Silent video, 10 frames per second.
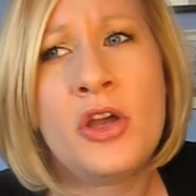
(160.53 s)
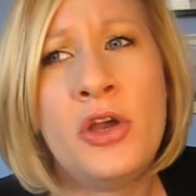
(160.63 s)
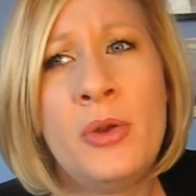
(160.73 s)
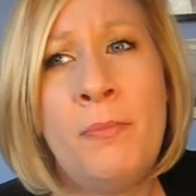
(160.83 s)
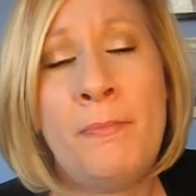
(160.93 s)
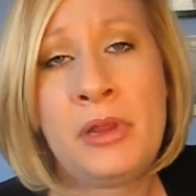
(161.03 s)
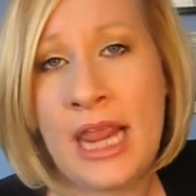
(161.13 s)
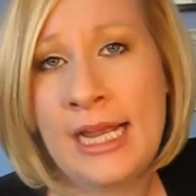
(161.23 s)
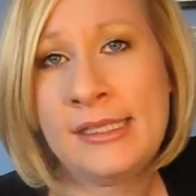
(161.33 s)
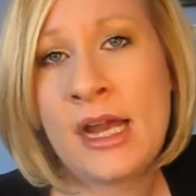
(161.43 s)
could
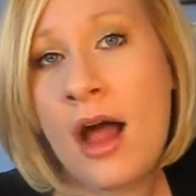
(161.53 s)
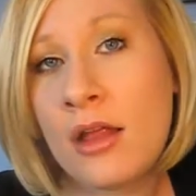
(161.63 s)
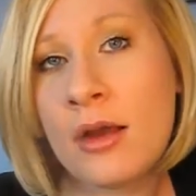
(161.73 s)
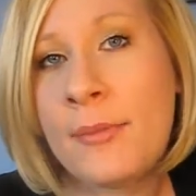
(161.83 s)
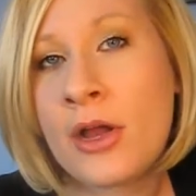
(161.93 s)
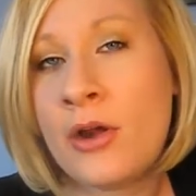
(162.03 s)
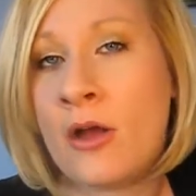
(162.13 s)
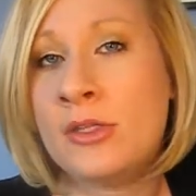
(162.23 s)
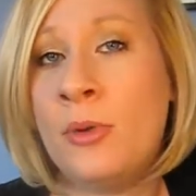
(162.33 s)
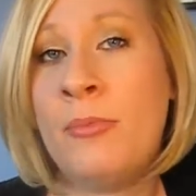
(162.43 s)
place color, but could
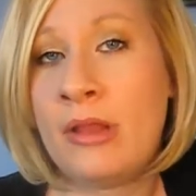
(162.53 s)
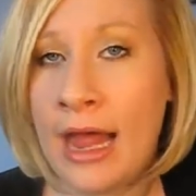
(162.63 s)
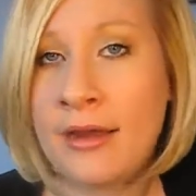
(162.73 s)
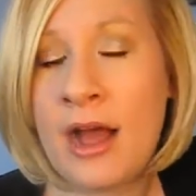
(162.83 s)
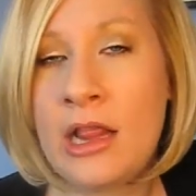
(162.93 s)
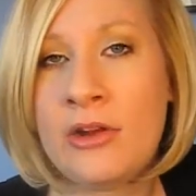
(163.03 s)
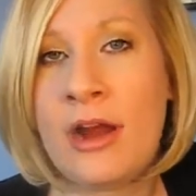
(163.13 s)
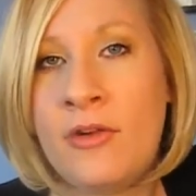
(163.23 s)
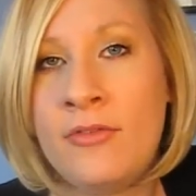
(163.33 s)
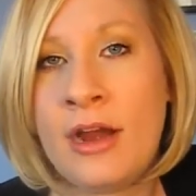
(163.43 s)
also blend color
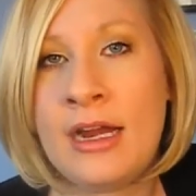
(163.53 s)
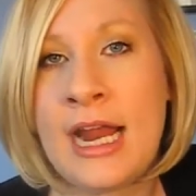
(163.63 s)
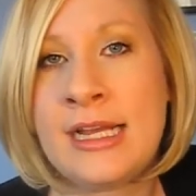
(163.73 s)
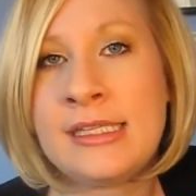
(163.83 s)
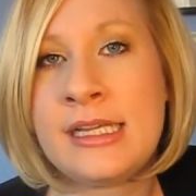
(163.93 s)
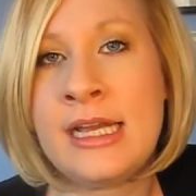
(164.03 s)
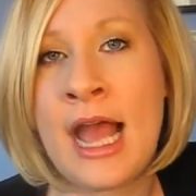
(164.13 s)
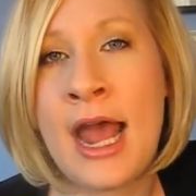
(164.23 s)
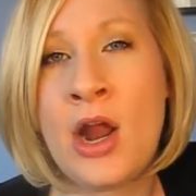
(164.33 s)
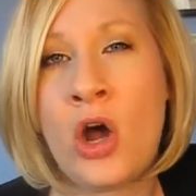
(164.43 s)
out very
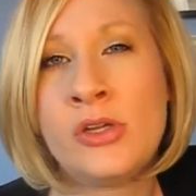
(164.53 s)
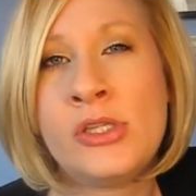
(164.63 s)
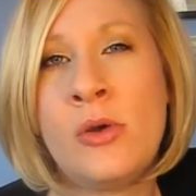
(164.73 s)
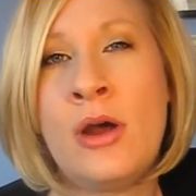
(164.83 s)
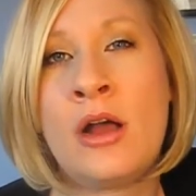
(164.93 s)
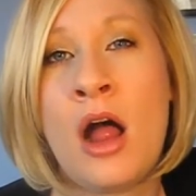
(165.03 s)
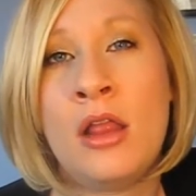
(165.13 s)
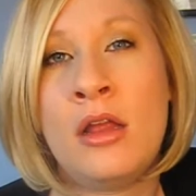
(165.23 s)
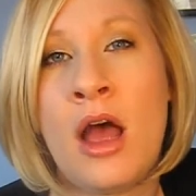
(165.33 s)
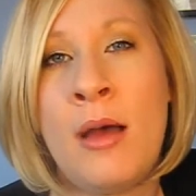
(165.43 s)
nicely, and also
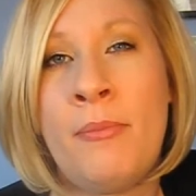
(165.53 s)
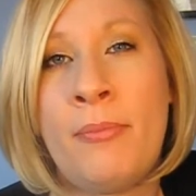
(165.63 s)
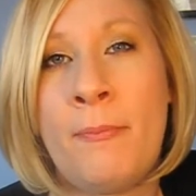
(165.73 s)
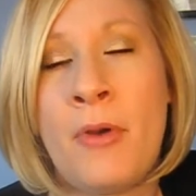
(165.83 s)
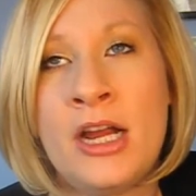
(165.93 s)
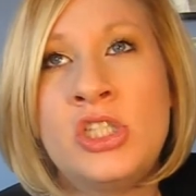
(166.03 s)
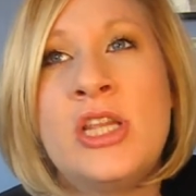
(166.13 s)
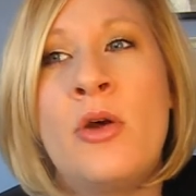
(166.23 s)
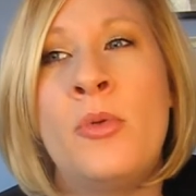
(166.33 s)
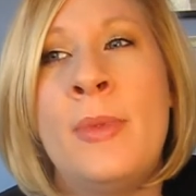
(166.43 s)
a brush
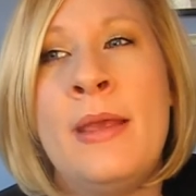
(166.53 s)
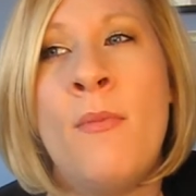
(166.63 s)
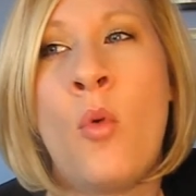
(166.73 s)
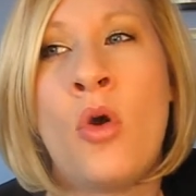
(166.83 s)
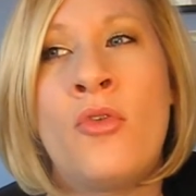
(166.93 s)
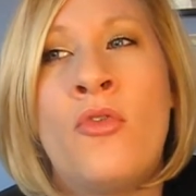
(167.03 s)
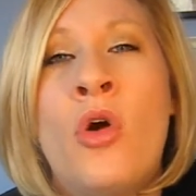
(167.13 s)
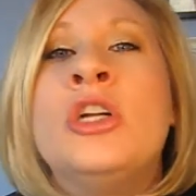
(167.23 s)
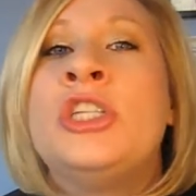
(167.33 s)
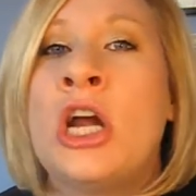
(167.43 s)
that would be more
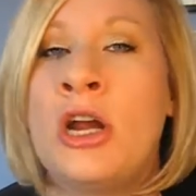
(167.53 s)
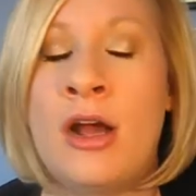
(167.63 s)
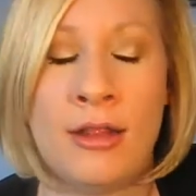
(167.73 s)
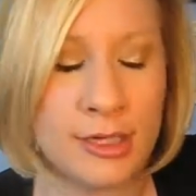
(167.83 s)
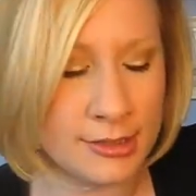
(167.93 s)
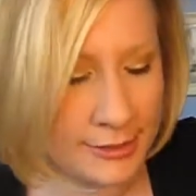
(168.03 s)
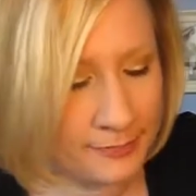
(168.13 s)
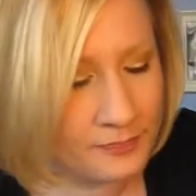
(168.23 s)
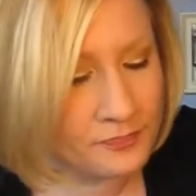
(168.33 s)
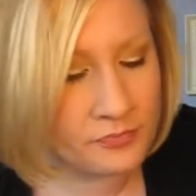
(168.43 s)
for darker colors.
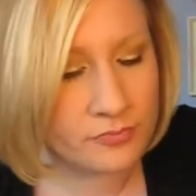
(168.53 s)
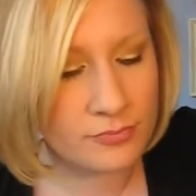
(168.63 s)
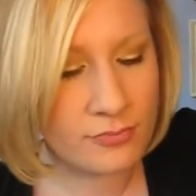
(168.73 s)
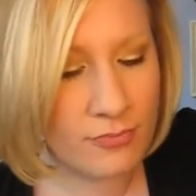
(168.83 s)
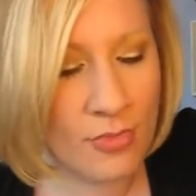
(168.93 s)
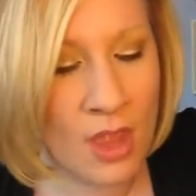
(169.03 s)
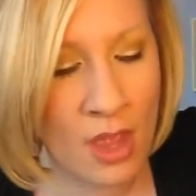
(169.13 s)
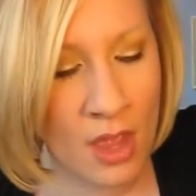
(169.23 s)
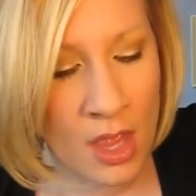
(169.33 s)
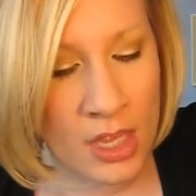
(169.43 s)

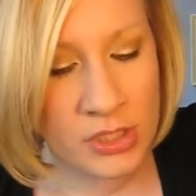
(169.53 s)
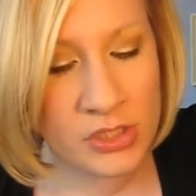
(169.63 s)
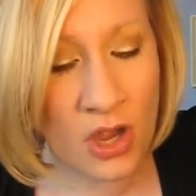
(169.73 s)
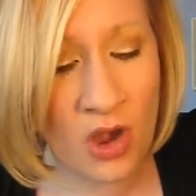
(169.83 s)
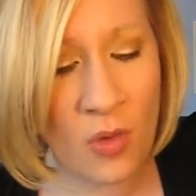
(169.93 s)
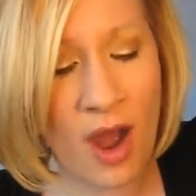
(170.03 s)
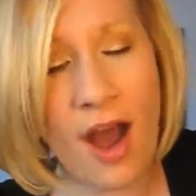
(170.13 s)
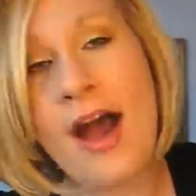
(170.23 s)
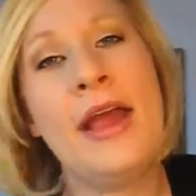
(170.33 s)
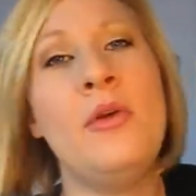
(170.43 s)
So
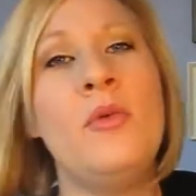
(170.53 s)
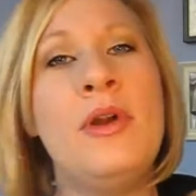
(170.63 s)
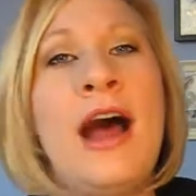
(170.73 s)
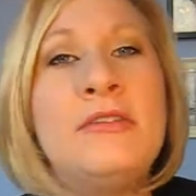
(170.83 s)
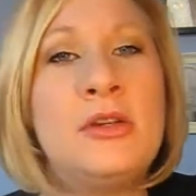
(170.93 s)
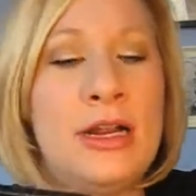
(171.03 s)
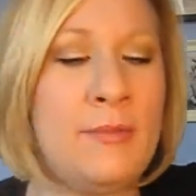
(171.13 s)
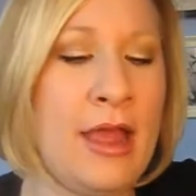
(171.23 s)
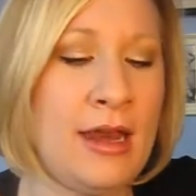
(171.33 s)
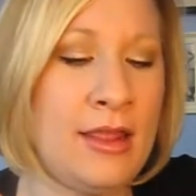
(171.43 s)
I would have to
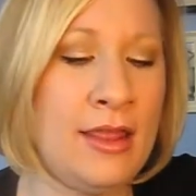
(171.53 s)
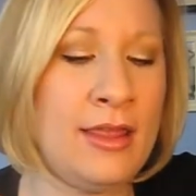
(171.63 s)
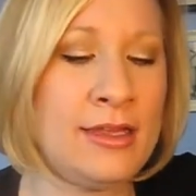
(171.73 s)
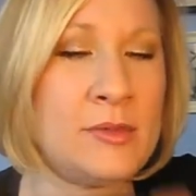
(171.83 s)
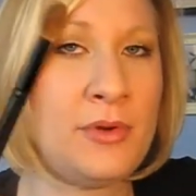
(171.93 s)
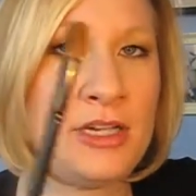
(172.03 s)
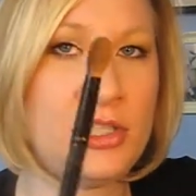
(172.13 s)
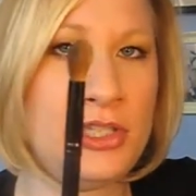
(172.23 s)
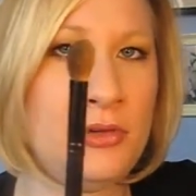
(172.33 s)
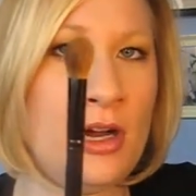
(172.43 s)
recommend this
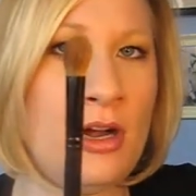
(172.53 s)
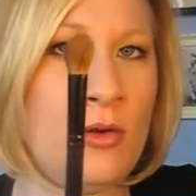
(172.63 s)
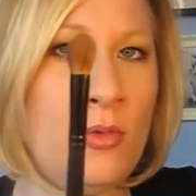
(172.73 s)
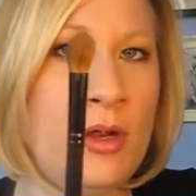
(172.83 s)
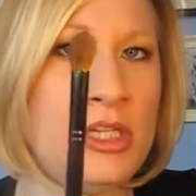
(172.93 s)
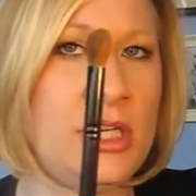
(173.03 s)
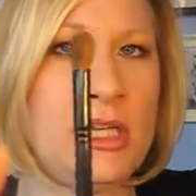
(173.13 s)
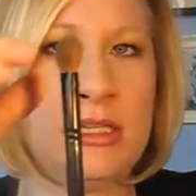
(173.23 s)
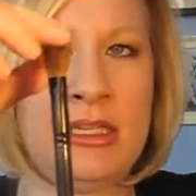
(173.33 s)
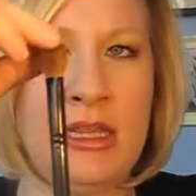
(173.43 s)
brush to her, which
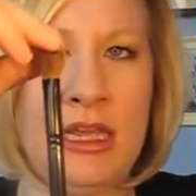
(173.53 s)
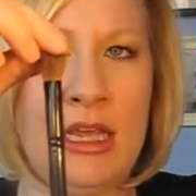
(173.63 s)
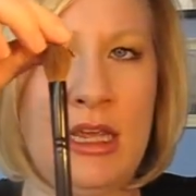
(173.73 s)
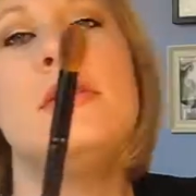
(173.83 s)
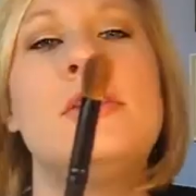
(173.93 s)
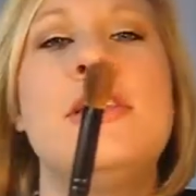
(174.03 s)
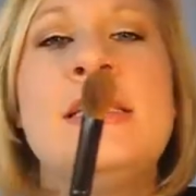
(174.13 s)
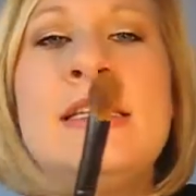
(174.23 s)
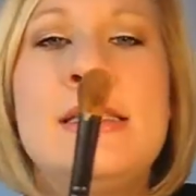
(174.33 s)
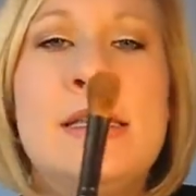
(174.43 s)
is so
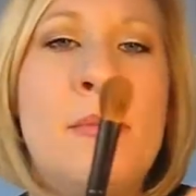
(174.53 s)
this is the